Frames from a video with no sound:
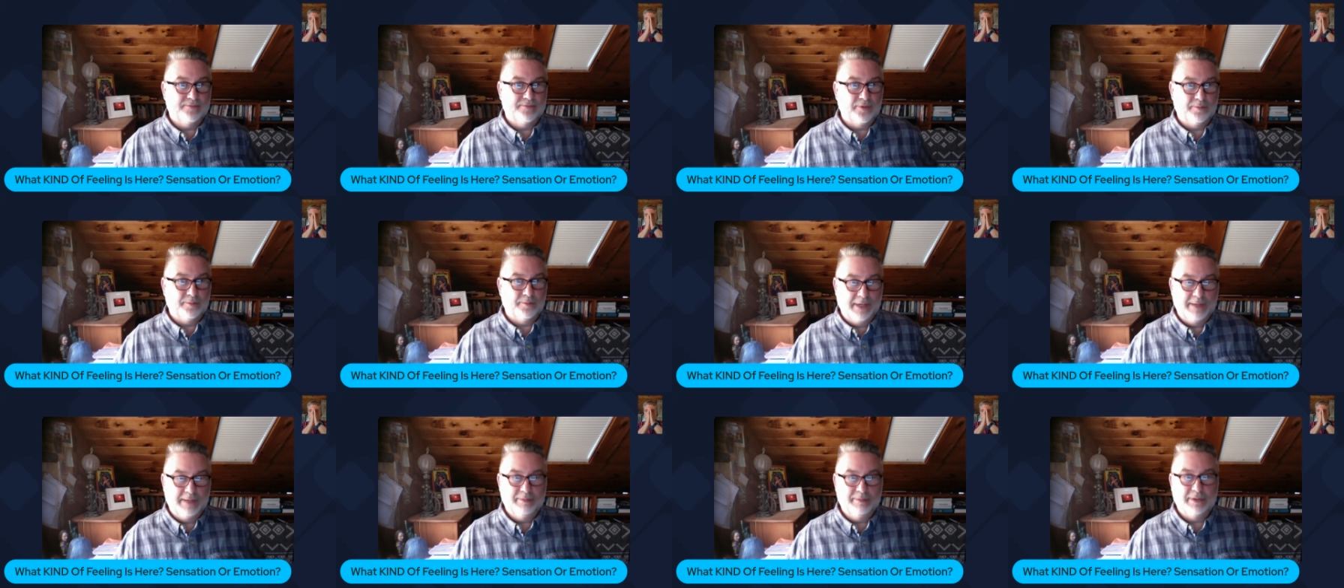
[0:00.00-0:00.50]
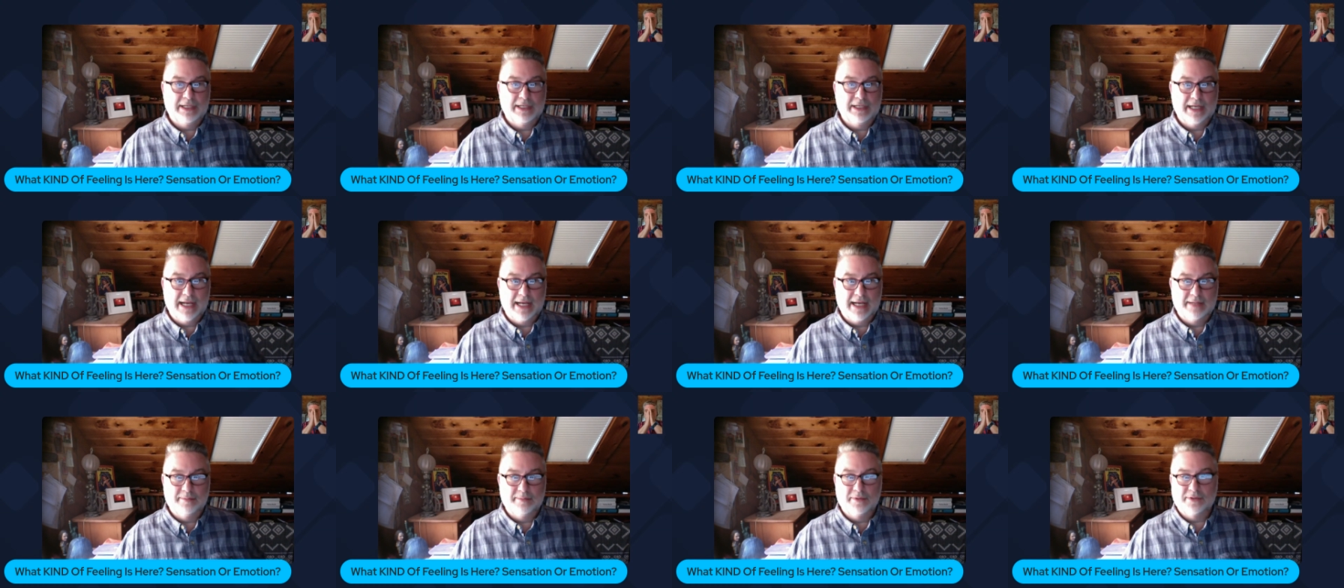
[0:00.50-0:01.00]
for people and
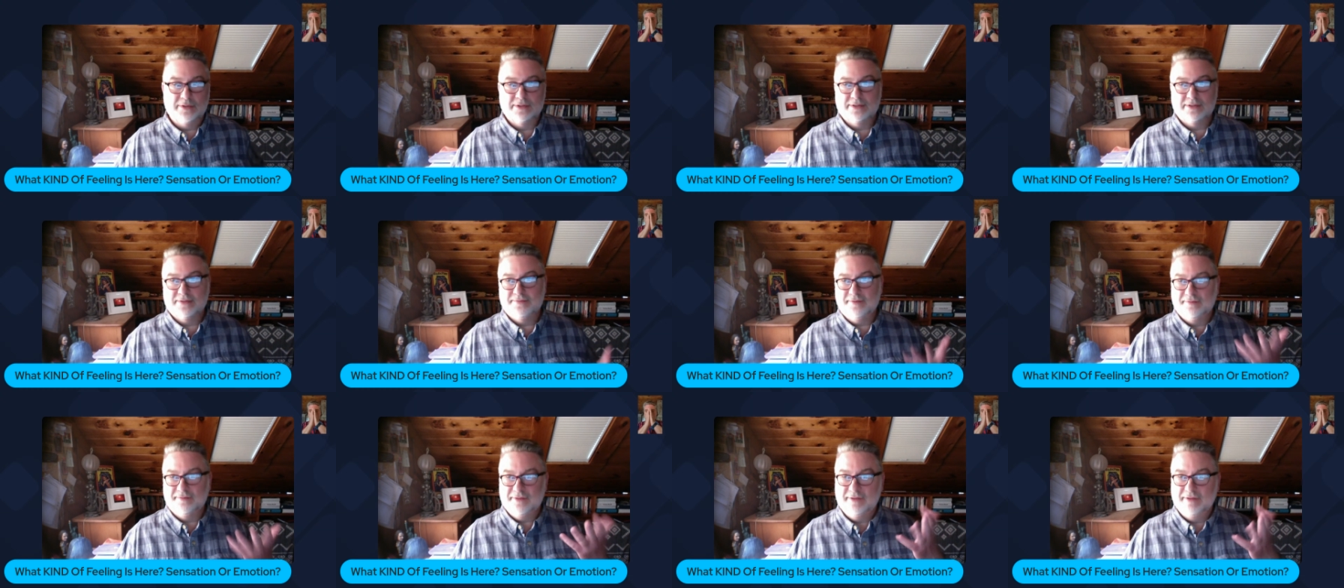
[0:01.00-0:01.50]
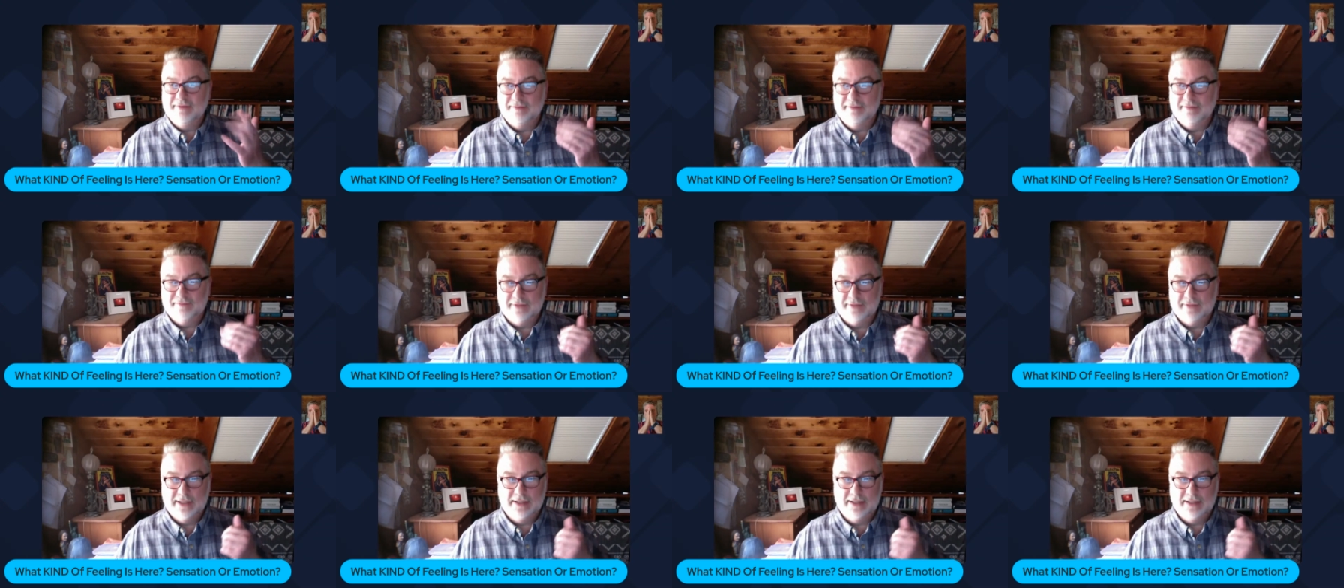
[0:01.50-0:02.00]
animals
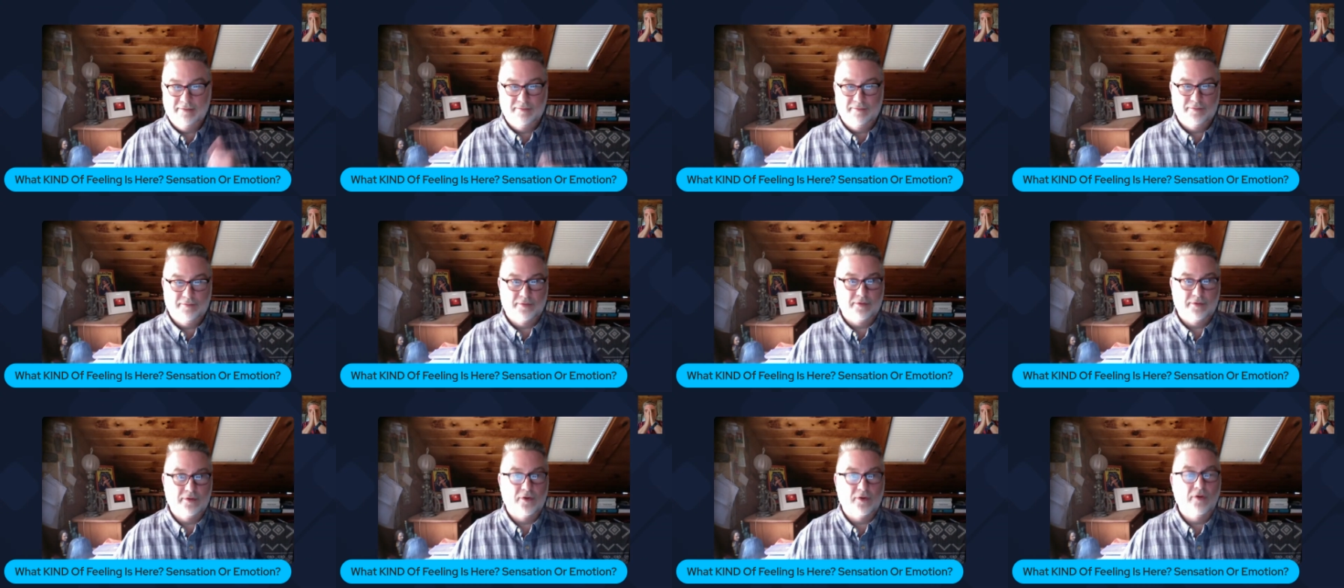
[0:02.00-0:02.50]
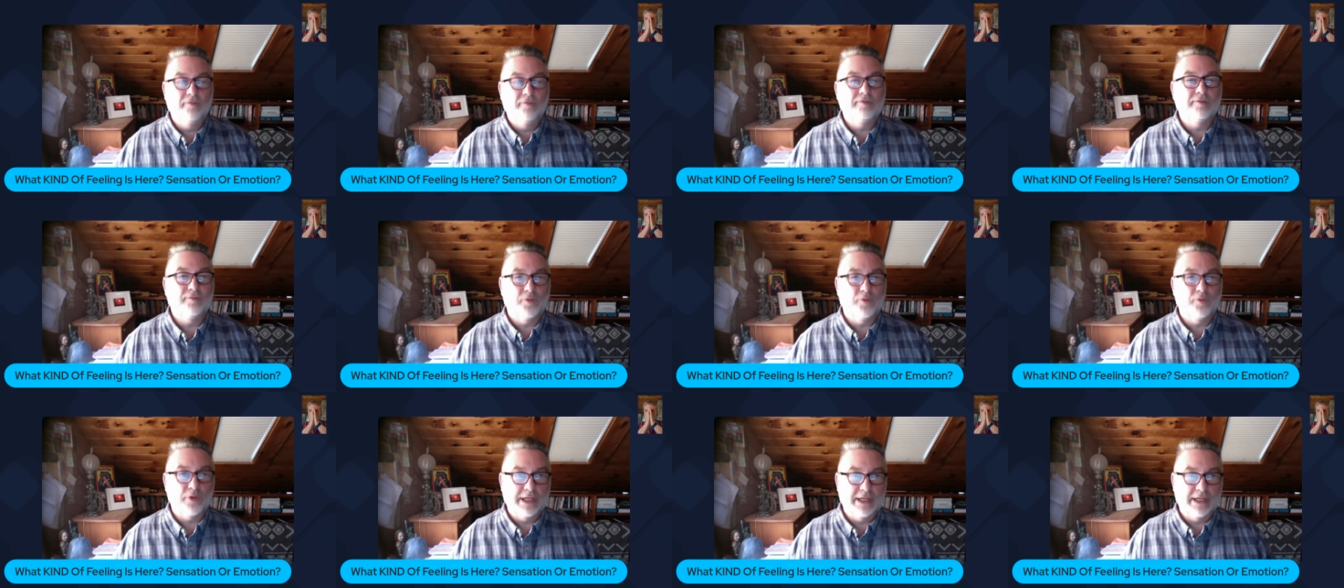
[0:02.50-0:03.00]
50-50 for over
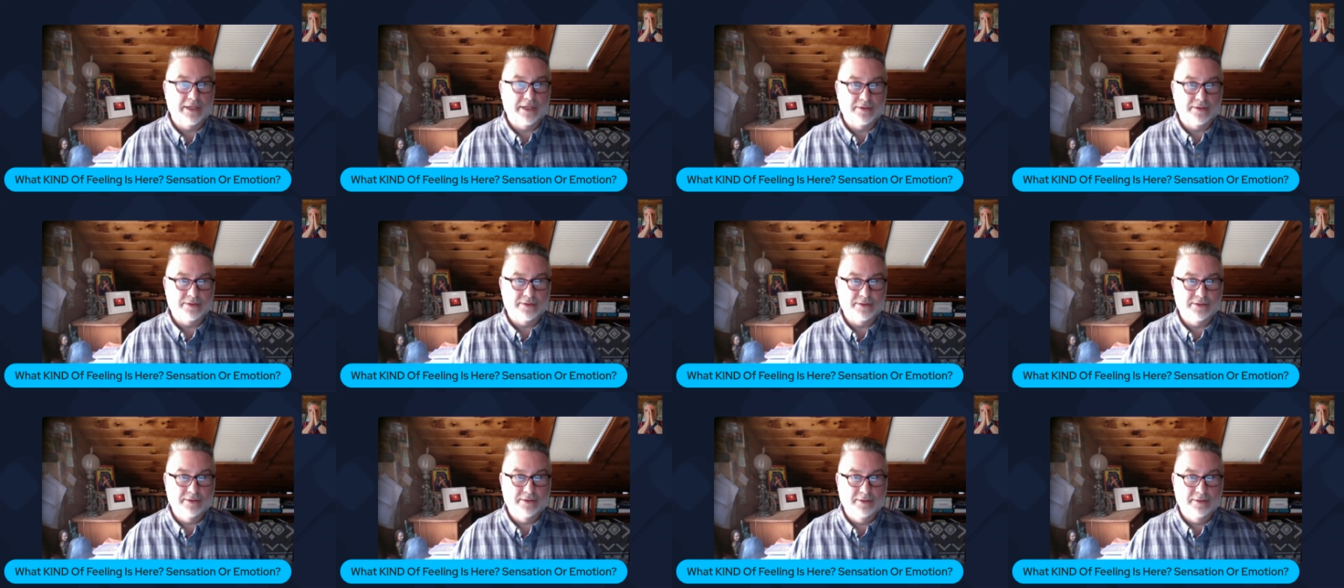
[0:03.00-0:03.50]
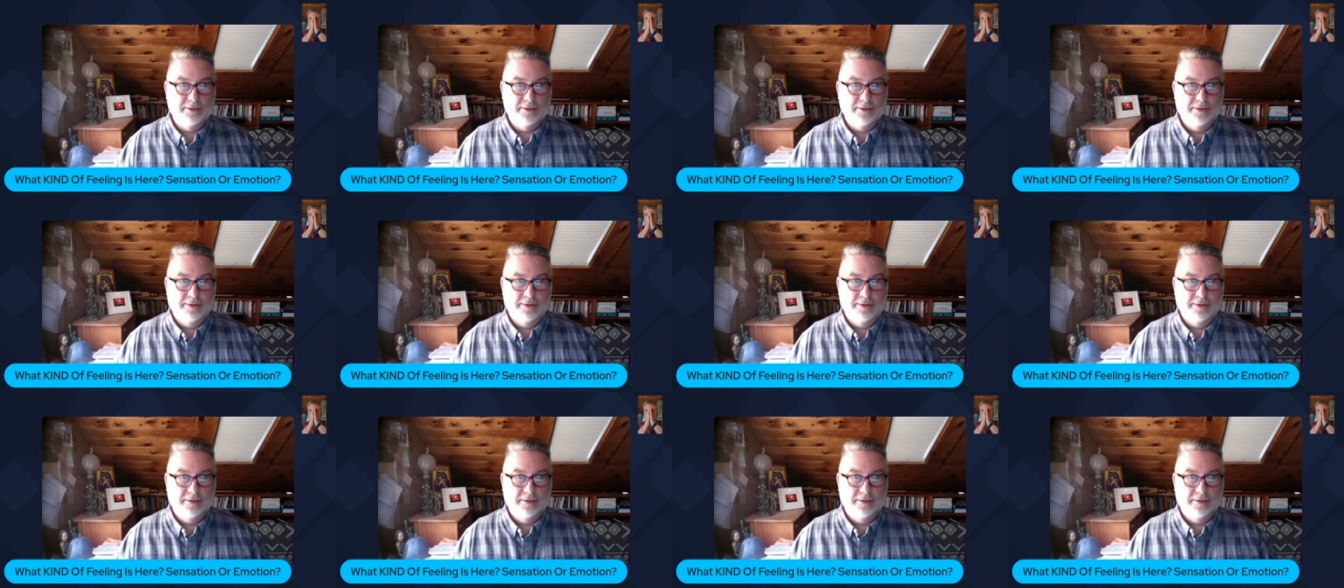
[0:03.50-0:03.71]
40 years.